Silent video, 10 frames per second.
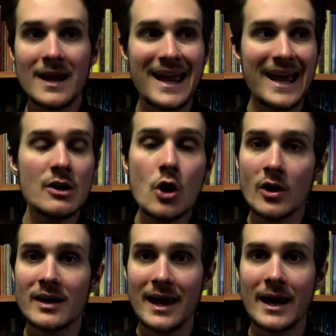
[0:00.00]

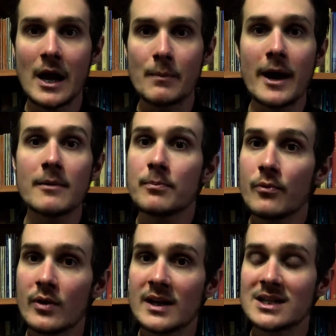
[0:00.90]
cannot get up and
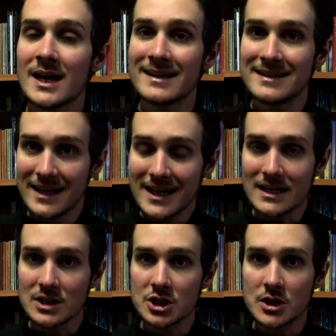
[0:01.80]
preach and
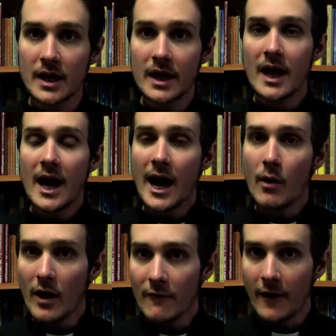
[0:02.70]
teach.
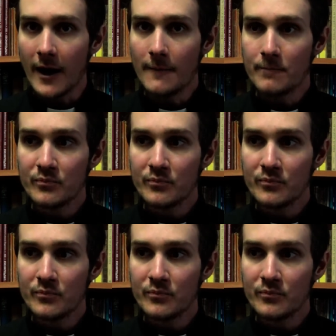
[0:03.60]
However,